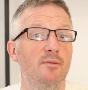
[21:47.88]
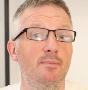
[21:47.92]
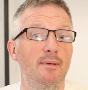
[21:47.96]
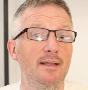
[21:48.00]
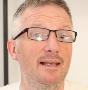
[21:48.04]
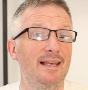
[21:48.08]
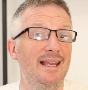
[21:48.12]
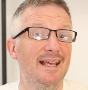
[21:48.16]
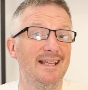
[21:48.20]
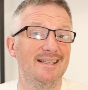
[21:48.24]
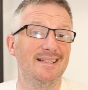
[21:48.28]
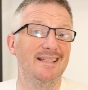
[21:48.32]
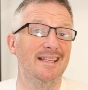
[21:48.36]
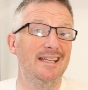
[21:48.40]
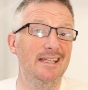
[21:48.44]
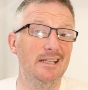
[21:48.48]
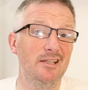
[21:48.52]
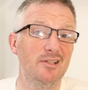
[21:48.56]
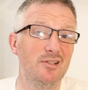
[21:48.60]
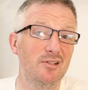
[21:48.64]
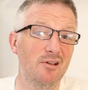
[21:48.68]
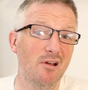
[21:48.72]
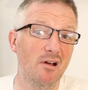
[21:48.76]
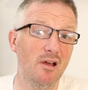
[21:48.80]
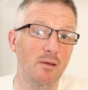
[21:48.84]
to be less
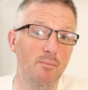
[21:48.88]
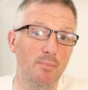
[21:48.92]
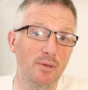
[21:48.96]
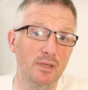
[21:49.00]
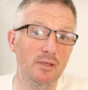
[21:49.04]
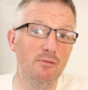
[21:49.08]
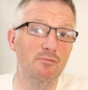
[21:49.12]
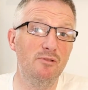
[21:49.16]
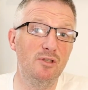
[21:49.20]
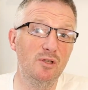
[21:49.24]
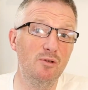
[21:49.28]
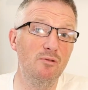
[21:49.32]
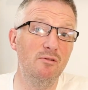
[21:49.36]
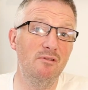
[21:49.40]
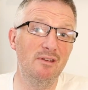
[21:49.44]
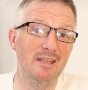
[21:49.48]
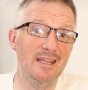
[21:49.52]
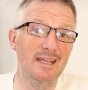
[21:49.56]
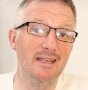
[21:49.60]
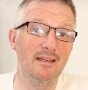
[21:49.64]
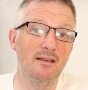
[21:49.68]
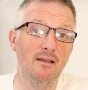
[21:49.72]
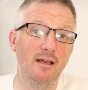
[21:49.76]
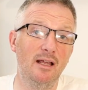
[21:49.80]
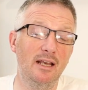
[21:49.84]
leader shy, but you do
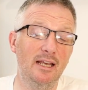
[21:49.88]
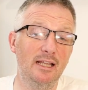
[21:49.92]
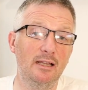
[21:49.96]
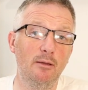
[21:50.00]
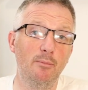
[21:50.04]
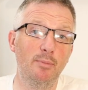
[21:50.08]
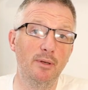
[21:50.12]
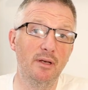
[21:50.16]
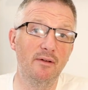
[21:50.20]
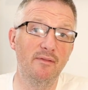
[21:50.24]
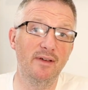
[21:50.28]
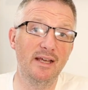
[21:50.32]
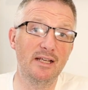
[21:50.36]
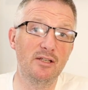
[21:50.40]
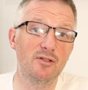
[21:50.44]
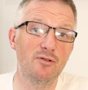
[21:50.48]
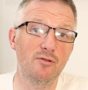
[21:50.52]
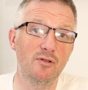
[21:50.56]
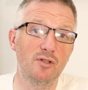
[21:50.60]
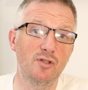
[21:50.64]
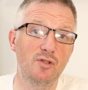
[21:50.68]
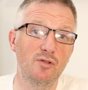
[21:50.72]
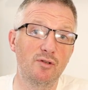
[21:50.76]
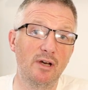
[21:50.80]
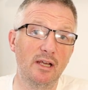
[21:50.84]
need a little bit of
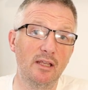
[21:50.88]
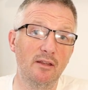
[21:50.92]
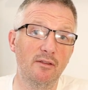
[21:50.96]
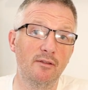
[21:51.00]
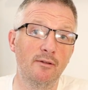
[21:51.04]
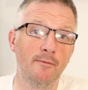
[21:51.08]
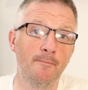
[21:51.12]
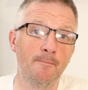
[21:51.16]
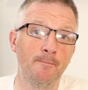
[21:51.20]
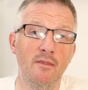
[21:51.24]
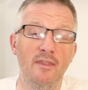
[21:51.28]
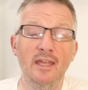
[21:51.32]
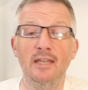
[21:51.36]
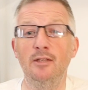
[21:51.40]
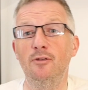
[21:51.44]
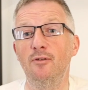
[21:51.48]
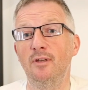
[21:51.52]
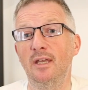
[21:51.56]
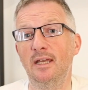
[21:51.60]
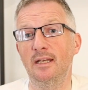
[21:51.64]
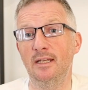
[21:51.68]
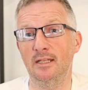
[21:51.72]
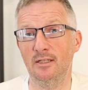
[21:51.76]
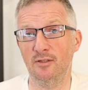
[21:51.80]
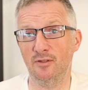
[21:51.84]
extra strength. Then you
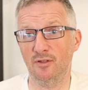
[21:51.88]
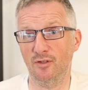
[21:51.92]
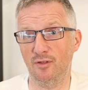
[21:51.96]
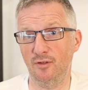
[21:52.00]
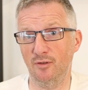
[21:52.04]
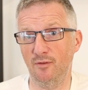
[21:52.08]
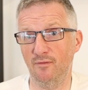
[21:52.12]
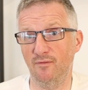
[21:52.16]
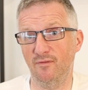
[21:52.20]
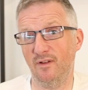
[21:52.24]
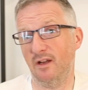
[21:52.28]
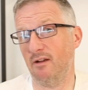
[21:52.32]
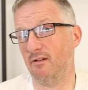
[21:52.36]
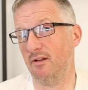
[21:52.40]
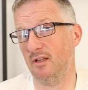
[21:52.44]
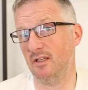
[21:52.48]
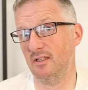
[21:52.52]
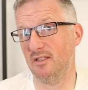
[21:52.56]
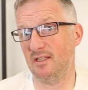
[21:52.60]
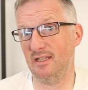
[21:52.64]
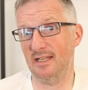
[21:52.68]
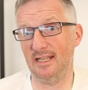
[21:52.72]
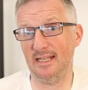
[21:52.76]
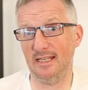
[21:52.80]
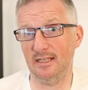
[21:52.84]
get into
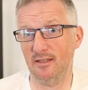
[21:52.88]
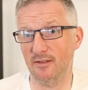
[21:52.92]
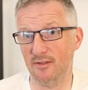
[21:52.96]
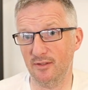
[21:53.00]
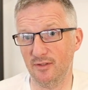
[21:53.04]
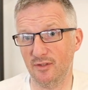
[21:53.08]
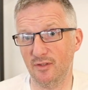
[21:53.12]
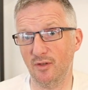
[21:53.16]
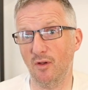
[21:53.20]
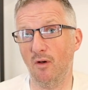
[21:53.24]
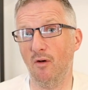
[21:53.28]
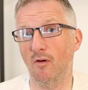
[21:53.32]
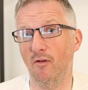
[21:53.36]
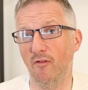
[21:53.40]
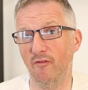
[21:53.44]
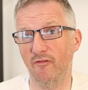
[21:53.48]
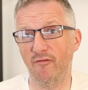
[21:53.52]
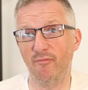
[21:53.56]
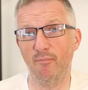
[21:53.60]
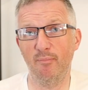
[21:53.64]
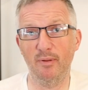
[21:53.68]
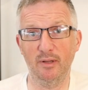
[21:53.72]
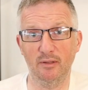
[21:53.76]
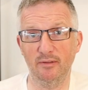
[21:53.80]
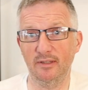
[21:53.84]
various leaders
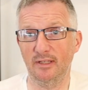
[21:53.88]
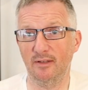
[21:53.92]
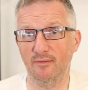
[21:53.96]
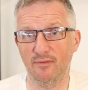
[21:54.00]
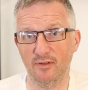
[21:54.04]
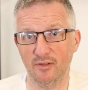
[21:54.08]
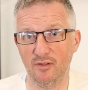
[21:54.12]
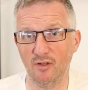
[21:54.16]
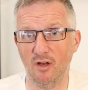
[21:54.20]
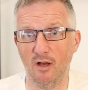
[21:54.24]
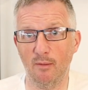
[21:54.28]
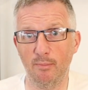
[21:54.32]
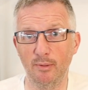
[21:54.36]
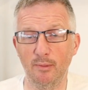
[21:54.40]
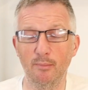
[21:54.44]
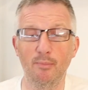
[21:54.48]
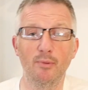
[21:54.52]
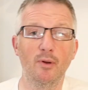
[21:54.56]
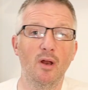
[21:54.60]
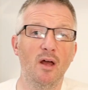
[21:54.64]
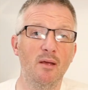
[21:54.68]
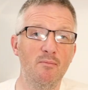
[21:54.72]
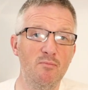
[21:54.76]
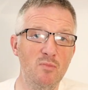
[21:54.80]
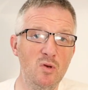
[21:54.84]
of building for tarpon,
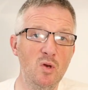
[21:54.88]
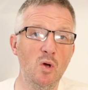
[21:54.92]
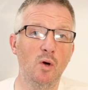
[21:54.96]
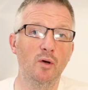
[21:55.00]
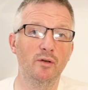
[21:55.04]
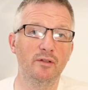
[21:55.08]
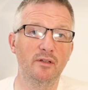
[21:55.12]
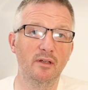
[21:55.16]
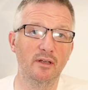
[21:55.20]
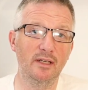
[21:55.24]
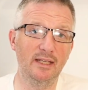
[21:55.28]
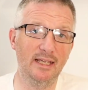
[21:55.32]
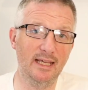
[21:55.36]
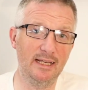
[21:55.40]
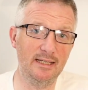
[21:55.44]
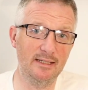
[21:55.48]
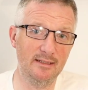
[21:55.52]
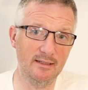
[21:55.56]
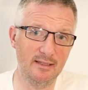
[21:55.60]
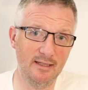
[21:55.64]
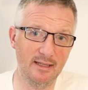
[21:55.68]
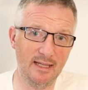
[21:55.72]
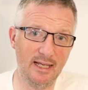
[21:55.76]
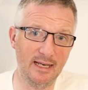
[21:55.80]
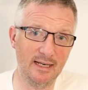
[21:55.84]
but I'm not going to get
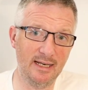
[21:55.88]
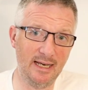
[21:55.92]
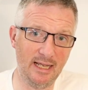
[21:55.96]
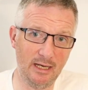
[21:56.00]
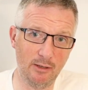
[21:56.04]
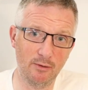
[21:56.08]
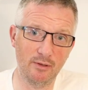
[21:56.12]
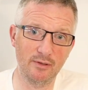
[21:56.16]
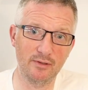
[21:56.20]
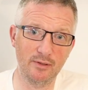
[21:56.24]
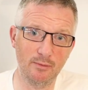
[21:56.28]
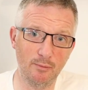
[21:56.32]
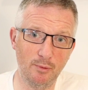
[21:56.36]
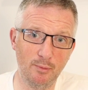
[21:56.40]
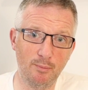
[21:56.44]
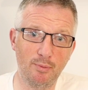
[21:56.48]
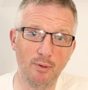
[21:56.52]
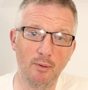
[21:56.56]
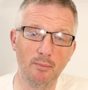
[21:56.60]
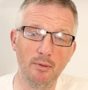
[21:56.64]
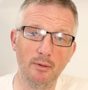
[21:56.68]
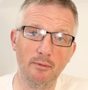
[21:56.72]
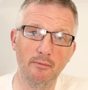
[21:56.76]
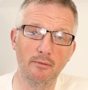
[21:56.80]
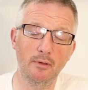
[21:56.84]
into that now because it would
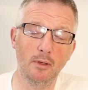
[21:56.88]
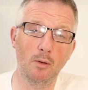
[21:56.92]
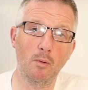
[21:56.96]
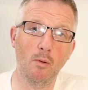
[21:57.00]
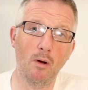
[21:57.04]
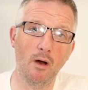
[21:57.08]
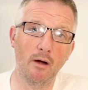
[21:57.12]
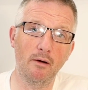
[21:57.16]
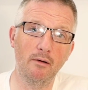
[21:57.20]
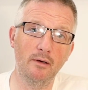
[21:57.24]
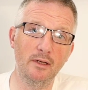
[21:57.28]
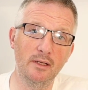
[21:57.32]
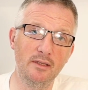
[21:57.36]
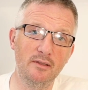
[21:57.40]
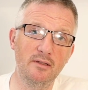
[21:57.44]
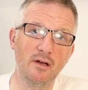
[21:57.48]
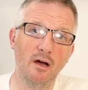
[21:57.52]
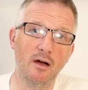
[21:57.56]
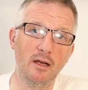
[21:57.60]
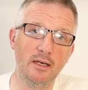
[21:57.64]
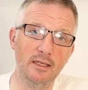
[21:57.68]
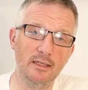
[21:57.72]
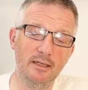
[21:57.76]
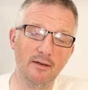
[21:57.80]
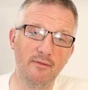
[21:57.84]
probably require an
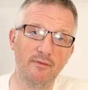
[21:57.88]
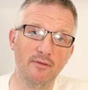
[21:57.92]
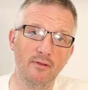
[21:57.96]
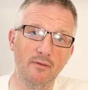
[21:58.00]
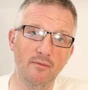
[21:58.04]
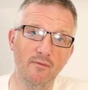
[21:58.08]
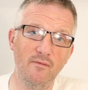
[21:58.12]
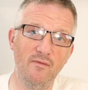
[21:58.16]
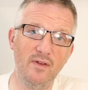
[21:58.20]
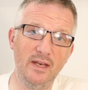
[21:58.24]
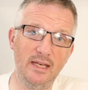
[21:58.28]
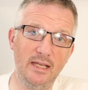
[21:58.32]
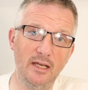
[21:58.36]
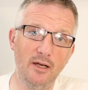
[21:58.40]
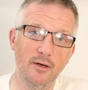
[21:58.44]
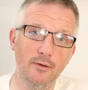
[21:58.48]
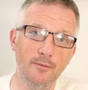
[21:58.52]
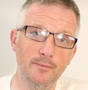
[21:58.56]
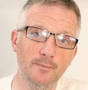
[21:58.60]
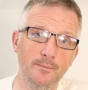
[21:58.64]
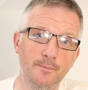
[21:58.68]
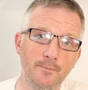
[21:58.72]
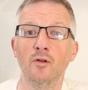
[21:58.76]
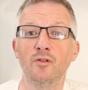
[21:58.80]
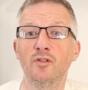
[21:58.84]
entirely different video.
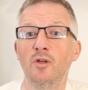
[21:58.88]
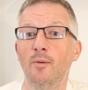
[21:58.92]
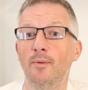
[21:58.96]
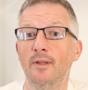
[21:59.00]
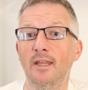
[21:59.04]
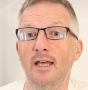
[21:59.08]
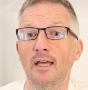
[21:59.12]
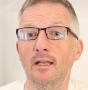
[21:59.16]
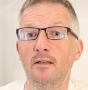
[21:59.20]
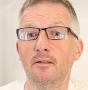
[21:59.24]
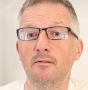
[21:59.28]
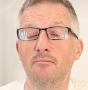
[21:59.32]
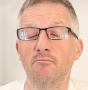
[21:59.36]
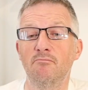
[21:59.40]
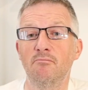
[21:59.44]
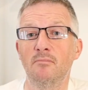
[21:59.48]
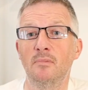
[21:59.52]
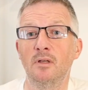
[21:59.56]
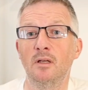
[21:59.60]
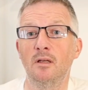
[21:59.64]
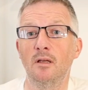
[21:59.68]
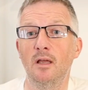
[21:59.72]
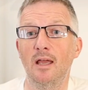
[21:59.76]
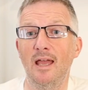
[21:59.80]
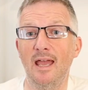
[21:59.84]
On top of that,
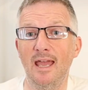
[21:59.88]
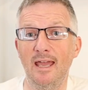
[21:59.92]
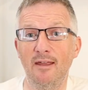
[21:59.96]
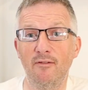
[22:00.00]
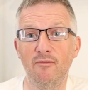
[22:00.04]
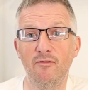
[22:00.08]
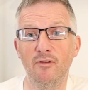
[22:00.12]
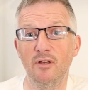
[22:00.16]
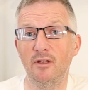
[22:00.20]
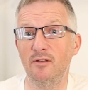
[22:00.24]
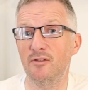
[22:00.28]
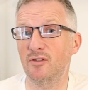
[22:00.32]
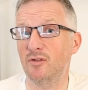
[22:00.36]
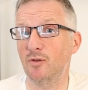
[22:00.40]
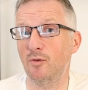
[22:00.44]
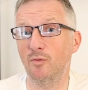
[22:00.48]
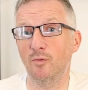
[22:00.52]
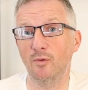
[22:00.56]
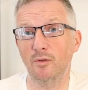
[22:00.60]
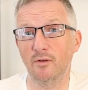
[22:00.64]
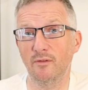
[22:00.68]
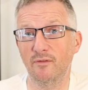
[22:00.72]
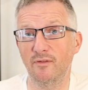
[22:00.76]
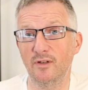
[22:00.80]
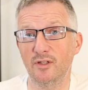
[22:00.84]
every
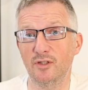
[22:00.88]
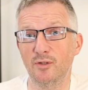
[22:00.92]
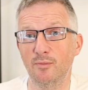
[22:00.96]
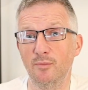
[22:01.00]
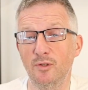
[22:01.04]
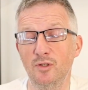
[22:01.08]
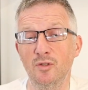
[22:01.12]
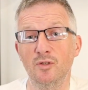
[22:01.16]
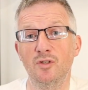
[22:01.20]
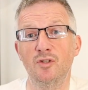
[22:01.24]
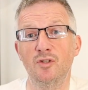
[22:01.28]
saltwater fisherman